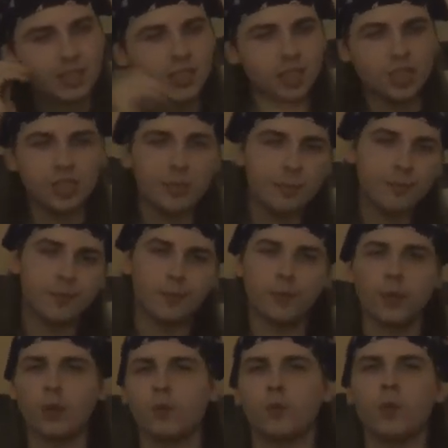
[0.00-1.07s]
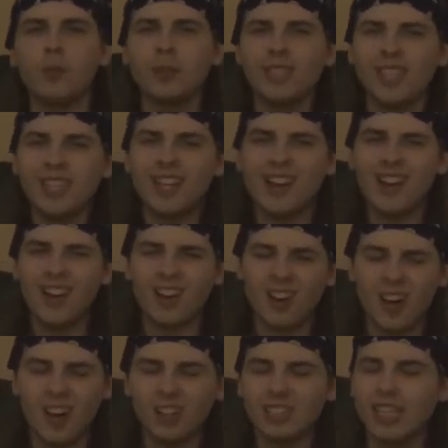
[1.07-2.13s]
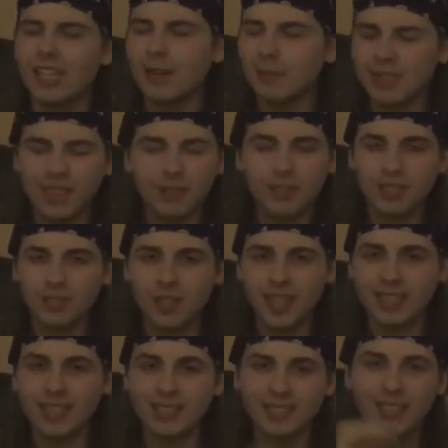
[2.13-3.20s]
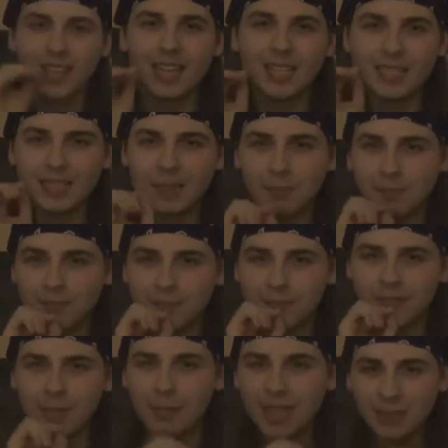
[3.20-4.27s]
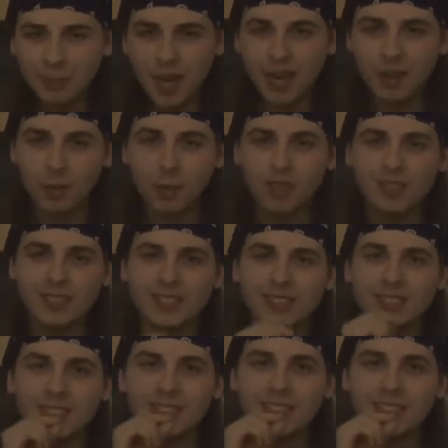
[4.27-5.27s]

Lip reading: the ship full of women and all that. I mean, that was great, and the best part was